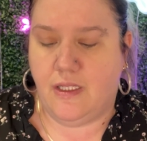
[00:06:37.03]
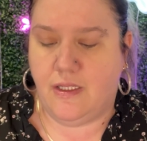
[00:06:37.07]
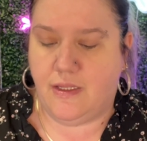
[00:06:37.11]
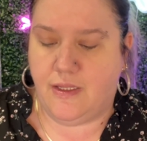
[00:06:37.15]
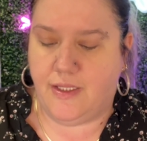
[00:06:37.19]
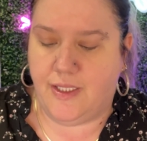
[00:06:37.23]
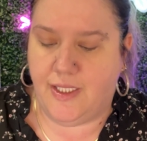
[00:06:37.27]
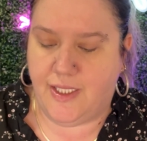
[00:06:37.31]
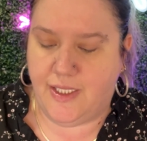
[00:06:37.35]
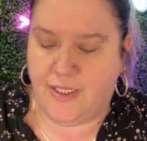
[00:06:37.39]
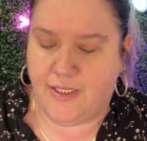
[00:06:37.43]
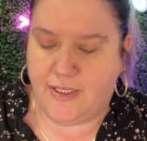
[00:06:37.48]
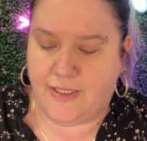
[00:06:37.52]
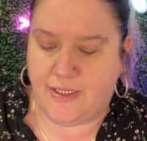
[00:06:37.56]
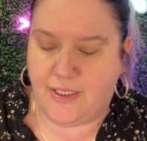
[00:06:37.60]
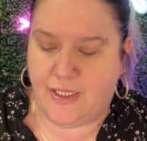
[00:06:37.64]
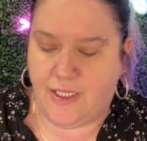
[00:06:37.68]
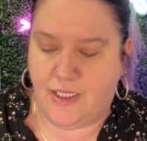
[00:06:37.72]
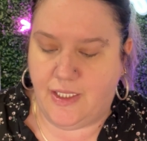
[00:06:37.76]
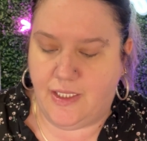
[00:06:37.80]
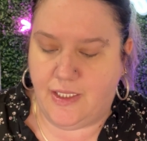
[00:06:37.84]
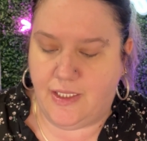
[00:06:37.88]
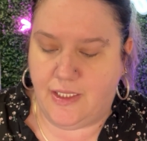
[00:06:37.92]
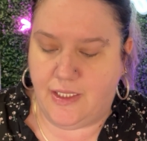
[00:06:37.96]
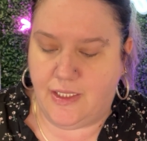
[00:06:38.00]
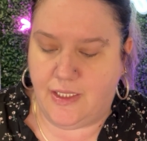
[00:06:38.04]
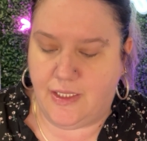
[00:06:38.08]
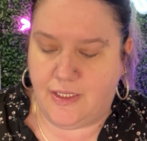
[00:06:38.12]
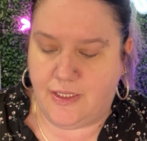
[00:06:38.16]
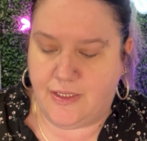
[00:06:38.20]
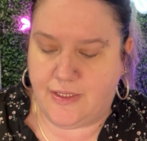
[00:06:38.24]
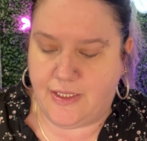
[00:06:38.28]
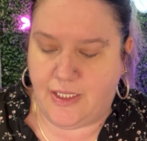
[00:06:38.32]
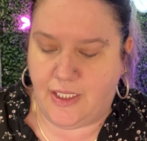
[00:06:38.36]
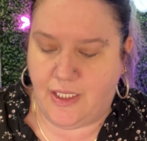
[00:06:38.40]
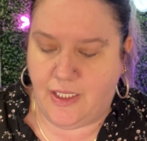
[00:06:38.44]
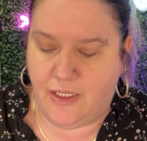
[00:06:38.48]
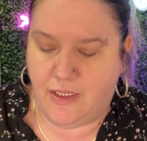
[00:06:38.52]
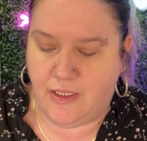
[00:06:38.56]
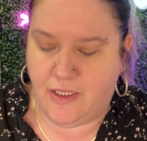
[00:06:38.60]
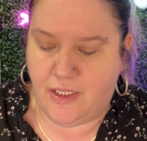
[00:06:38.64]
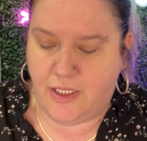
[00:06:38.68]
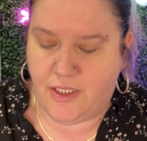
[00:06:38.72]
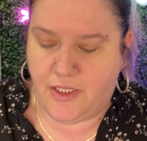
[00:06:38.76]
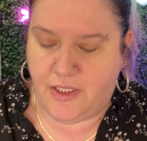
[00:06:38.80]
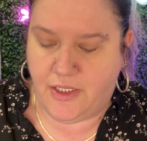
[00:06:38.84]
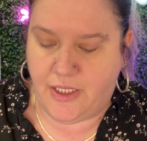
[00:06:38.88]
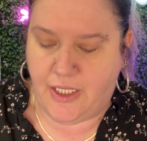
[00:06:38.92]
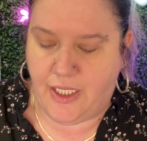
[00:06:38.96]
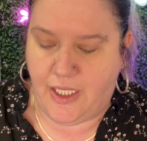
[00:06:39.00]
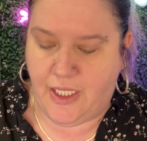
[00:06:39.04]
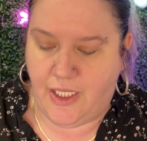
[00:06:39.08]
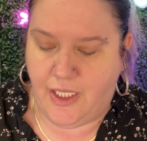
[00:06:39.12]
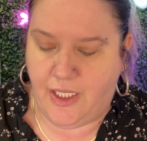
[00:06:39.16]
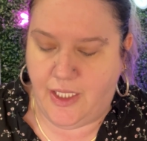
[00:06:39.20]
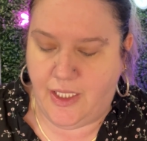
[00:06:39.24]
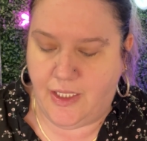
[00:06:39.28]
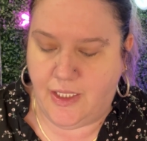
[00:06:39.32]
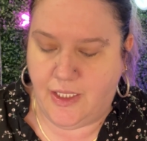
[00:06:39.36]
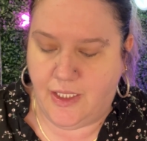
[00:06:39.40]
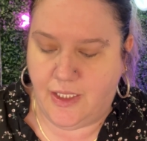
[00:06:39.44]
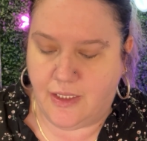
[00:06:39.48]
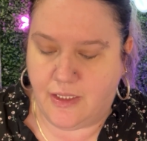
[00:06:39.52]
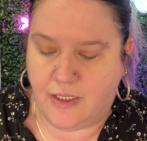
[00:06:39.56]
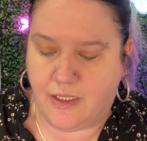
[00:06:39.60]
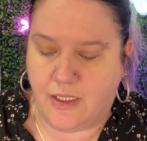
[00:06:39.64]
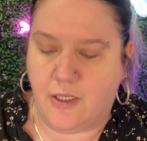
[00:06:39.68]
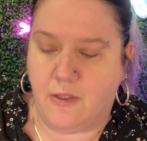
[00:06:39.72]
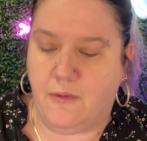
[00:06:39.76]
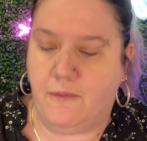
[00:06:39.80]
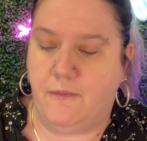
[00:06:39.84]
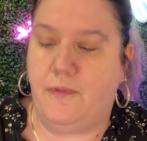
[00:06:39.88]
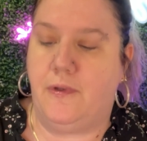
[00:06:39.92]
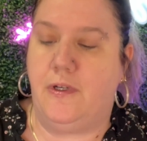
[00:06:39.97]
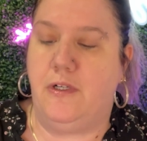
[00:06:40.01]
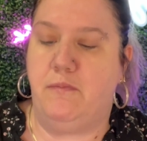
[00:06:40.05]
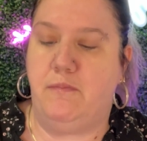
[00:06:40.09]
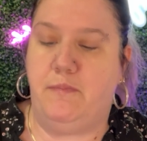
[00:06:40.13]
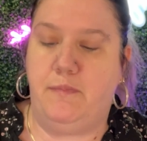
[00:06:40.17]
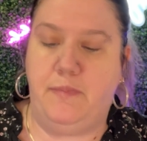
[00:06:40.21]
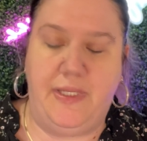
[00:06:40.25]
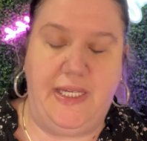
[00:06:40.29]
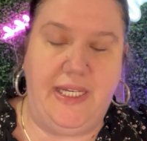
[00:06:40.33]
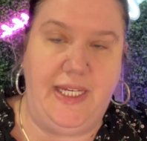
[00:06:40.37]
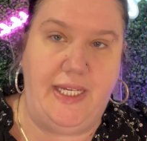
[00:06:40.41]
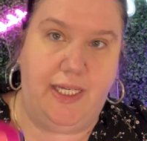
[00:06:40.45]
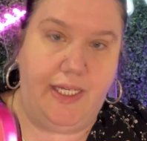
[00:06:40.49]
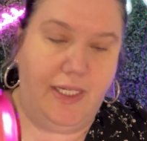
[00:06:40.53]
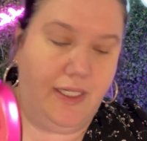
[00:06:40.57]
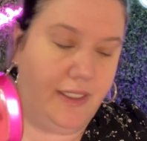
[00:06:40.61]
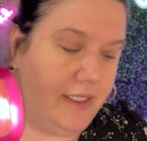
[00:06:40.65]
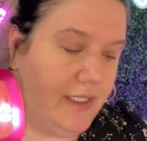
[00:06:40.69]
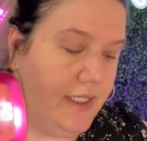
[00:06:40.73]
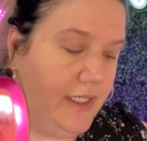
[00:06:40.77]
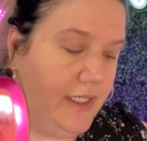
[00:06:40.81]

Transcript: This is in the shade Comfort Pink,